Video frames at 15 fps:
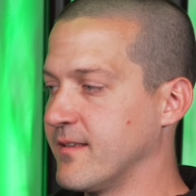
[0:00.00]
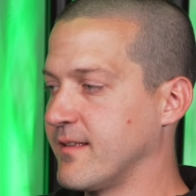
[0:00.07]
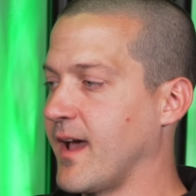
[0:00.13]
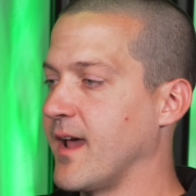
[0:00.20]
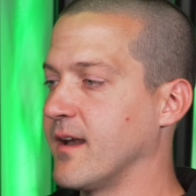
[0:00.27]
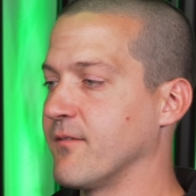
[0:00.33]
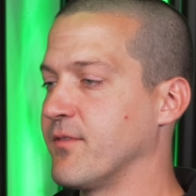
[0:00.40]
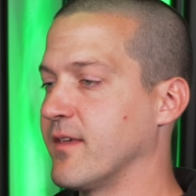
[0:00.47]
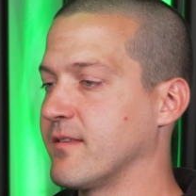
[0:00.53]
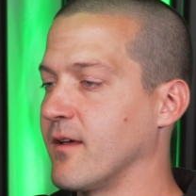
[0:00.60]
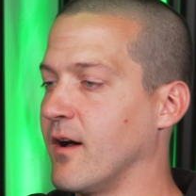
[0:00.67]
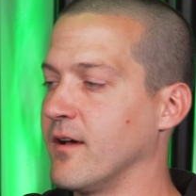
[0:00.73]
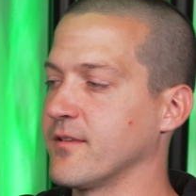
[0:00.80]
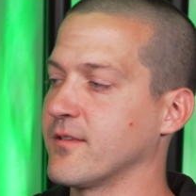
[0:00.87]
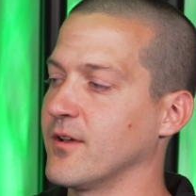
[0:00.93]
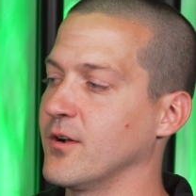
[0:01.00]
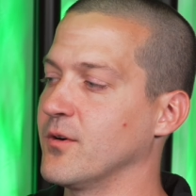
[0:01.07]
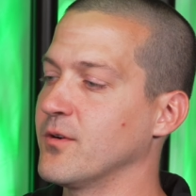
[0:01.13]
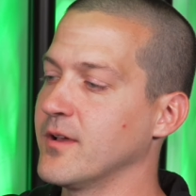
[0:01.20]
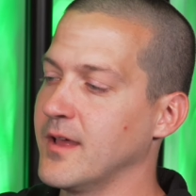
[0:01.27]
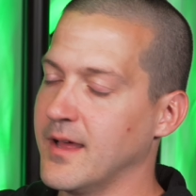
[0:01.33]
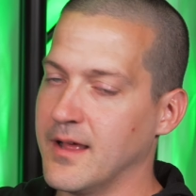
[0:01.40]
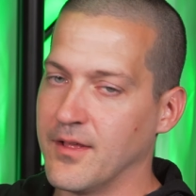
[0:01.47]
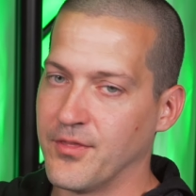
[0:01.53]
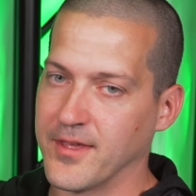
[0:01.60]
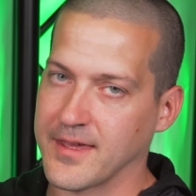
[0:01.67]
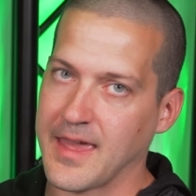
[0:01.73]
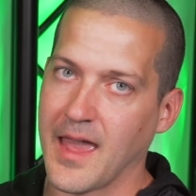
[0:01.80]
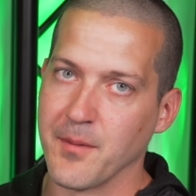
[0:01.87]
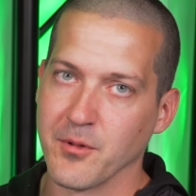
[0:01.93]
the design of this also,
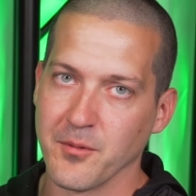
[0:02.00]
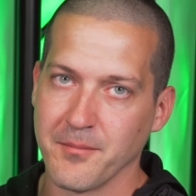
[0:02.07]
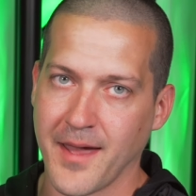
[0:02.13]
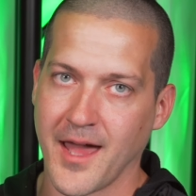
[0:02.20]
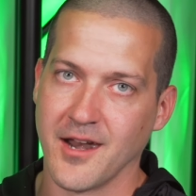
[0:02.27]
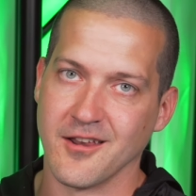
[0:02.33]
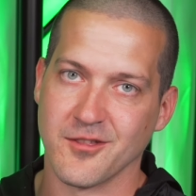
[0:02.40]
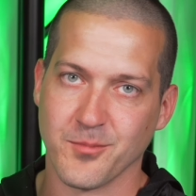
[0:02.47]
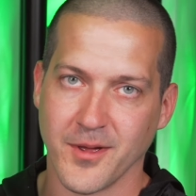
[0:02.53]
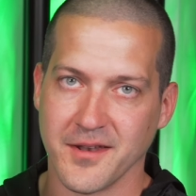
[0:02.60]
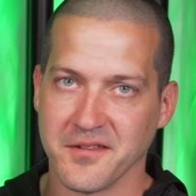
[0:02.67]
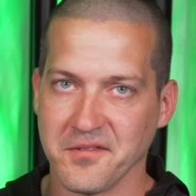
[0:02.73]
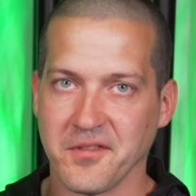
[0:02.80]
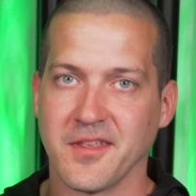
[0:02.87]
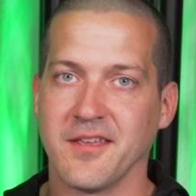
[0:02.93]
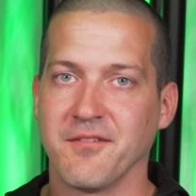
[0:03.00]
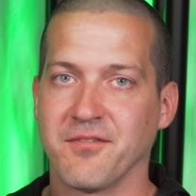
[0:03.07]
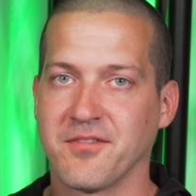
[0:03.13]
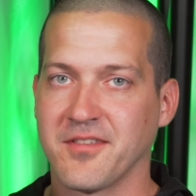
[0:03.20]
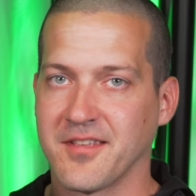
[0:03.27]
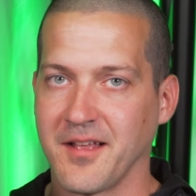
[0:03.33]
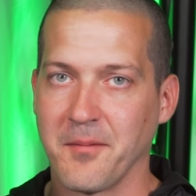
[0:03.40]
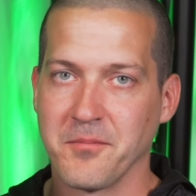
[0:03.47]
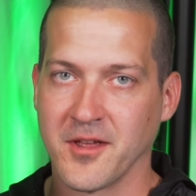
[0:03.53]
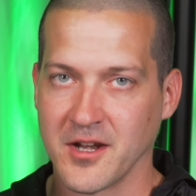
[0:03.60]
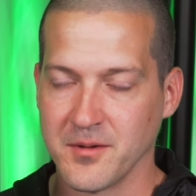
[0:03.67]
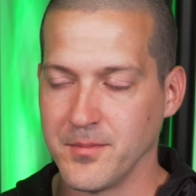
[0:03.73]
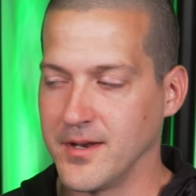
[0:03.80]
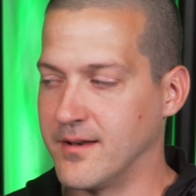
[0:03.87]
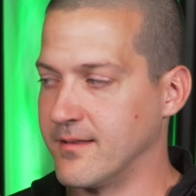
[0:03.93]
the cable management leaves
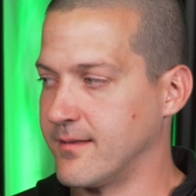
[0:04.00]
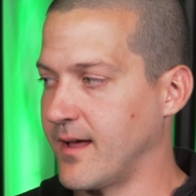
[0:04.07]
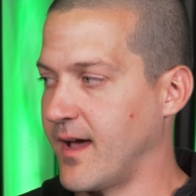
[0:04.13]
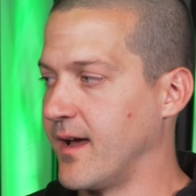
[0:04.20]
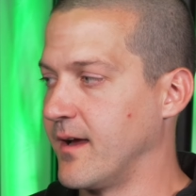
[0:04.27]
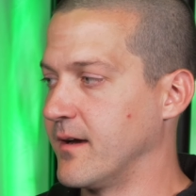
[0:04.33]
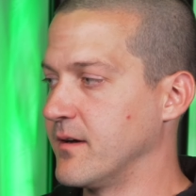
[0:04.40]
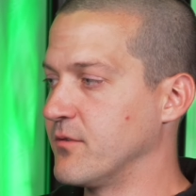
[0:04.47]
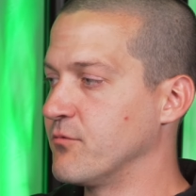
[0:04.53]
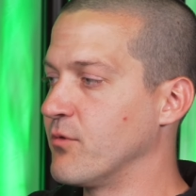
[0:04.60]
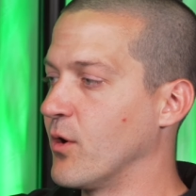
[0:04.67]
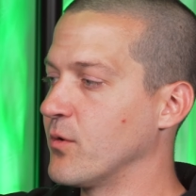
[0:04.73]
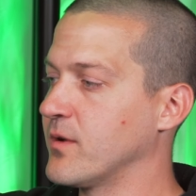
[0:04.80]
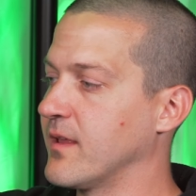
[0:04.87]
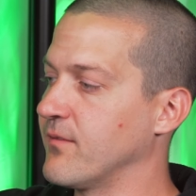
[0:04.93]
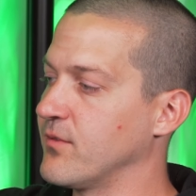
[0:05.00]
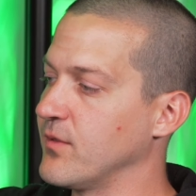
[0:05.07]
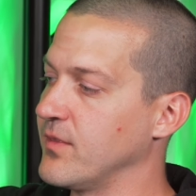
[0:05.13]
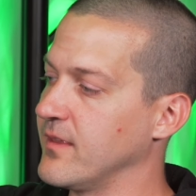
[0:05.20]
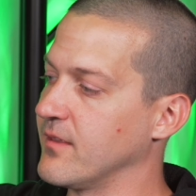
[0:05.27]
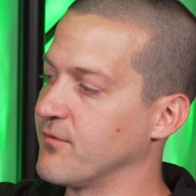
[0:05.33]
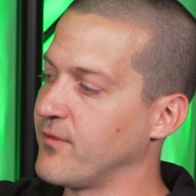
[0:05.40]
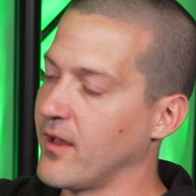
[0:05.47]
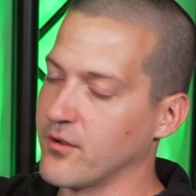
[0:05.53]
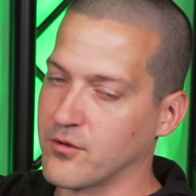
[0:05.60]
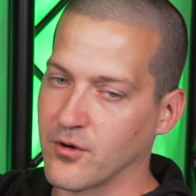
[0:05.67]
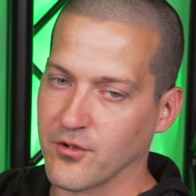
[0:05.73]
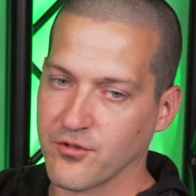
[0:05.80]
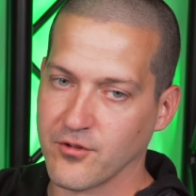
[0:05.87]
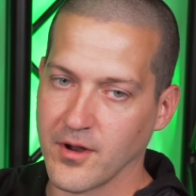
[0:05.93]
something to be desired. Rode gives you these
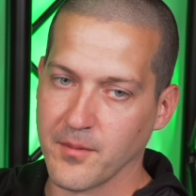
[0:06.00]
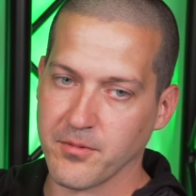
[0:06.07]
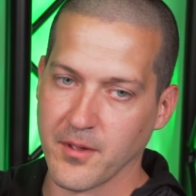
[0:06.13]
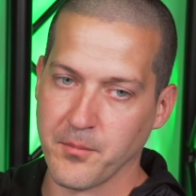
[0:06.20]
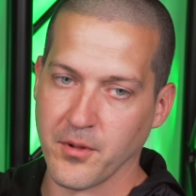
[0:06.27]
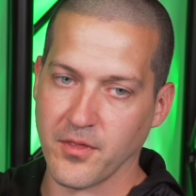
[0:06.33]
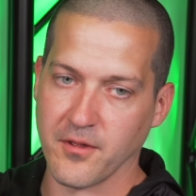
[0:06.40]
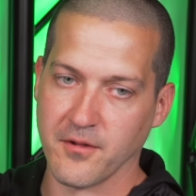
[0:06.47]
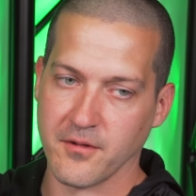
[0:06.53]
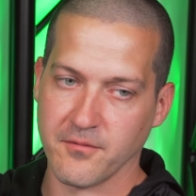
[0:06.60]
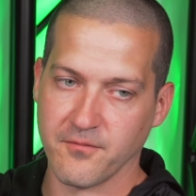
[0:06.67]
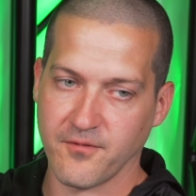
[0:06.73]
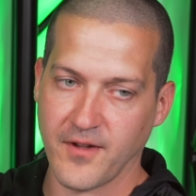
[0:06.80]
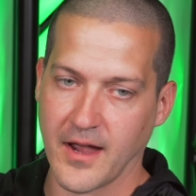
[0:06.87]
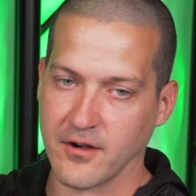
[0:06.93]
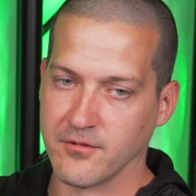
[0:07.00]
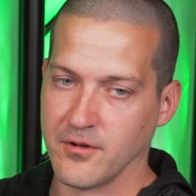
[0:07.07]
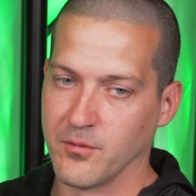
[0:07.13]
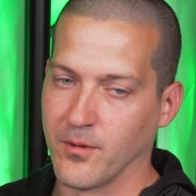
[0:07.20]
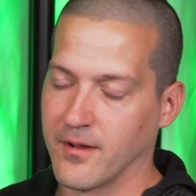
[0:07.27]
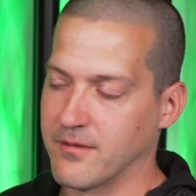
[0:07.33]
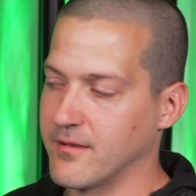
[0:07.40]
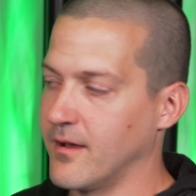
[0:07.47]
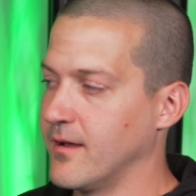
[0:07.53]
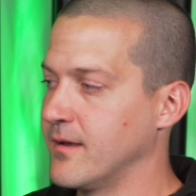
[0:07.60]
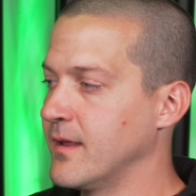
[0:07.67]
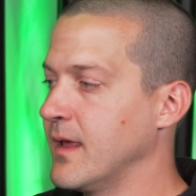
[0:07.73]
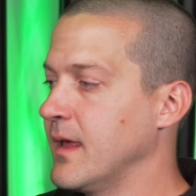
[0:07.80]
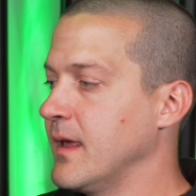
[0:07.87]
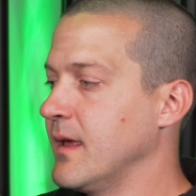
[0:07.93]
Velcro strips. I put the factory ones
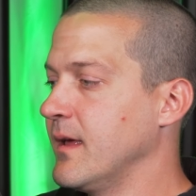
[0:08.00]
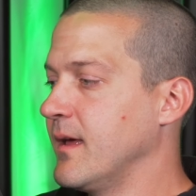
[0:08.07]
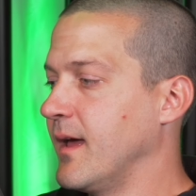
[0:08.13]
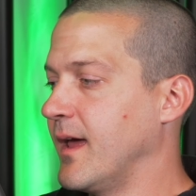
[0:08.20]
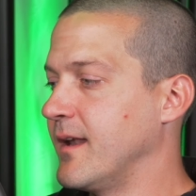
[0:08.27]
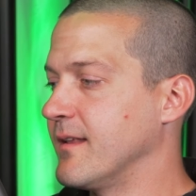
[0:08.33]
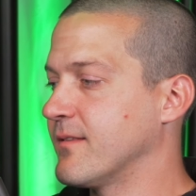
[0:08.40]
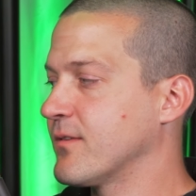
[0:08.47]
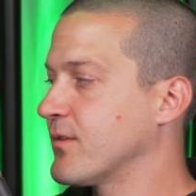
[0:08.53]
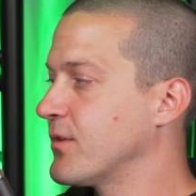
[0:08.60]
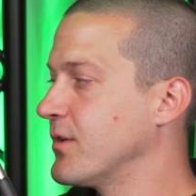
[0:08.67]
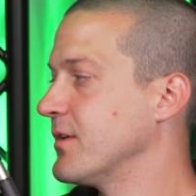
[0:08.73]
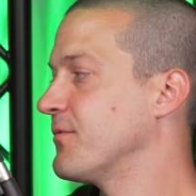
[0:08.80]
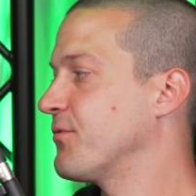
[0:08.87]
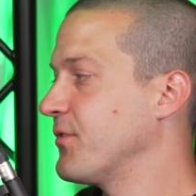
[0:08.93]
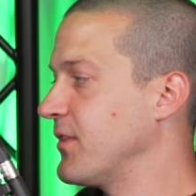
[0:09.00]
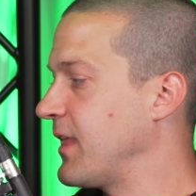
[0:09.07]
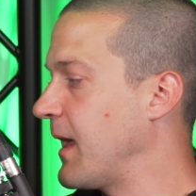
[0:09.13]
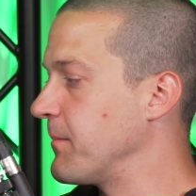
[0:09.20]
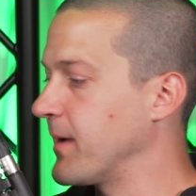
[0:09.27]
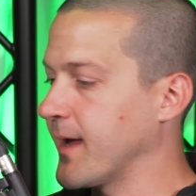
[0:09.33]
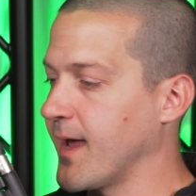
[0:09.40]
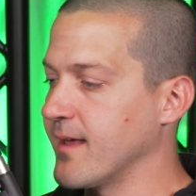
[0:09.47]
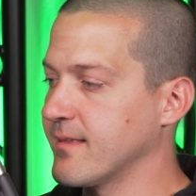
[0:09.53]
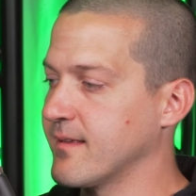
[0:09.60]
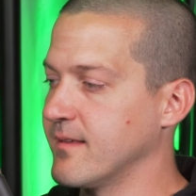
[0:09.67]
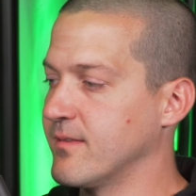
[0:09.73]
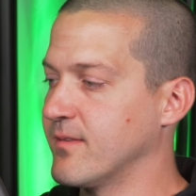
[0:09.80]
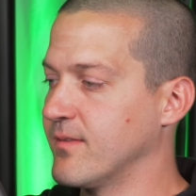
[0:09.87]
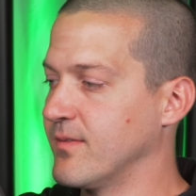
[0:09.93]
on. And it's good for them, I guess,
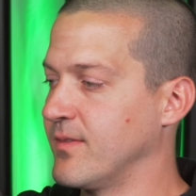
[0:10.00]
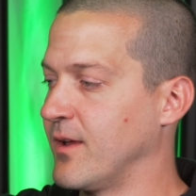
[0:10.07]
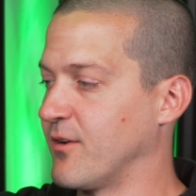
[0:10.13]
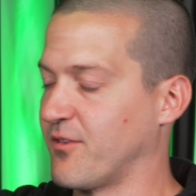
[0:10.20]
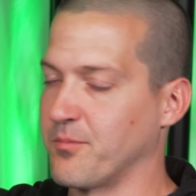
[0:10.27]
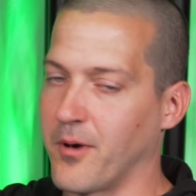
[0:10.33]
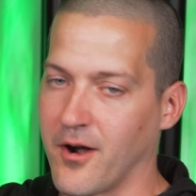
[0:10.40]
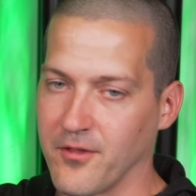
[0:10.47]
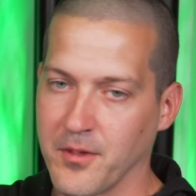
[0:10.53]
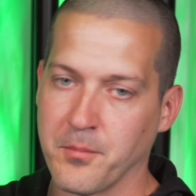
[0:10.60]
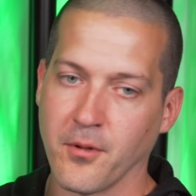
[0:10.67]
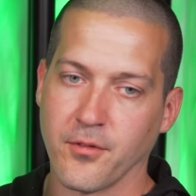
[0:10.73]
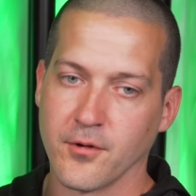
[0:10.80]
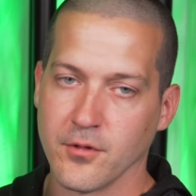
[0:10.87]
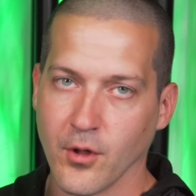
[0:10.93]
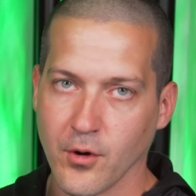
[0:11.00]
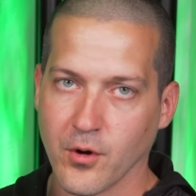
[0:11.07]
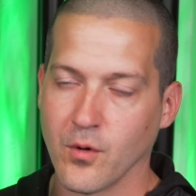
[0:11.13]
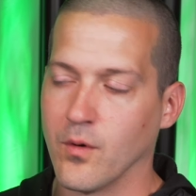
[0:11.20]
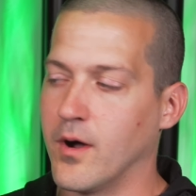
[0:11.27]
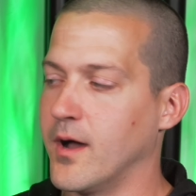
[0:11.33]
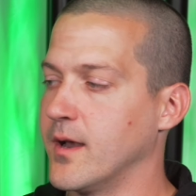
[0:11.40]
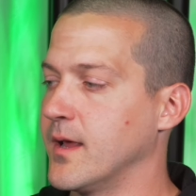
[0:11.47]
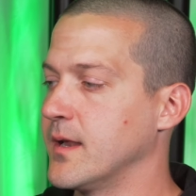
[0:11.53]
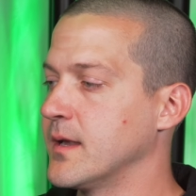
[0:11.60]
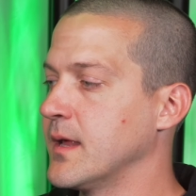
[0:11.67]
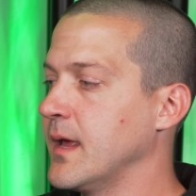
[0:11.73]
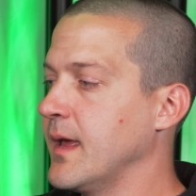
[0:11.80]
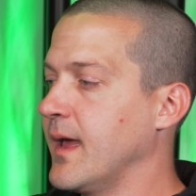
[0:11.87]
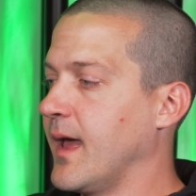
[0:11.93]
because they're smart. They put their logo on
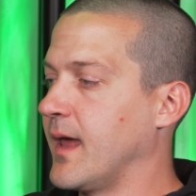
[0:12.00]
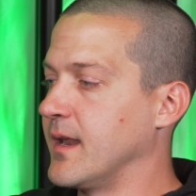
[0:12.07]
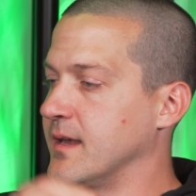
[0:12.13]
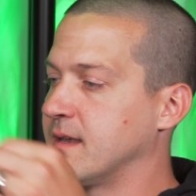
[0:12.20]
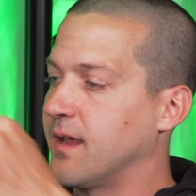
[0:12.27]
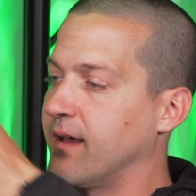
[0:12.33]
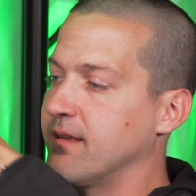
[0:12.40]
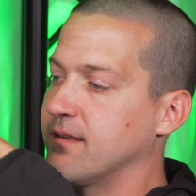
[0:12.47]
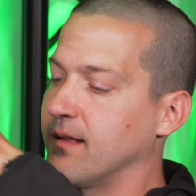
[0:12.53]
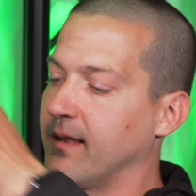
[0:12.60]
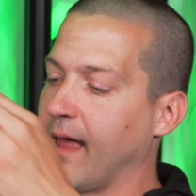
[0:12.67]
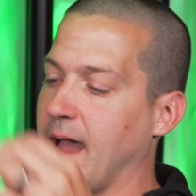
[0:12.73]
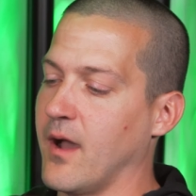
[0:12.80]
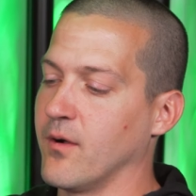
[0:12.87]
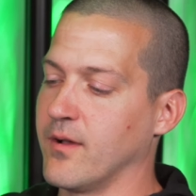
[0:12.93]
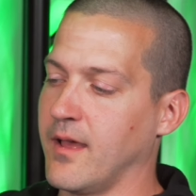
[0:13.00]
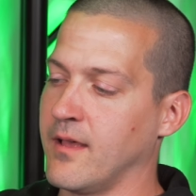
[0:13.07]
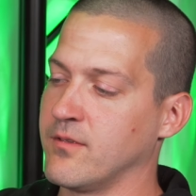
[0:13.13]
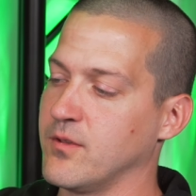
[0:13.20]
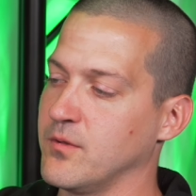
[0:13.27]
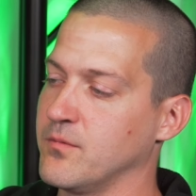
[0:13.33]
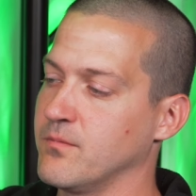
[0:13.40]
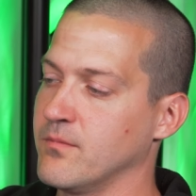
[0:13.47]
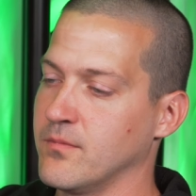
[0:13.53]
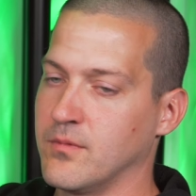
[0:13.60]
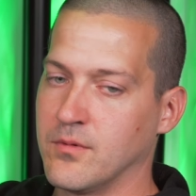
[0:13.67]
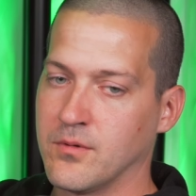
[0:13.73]
it. And it does allow, as you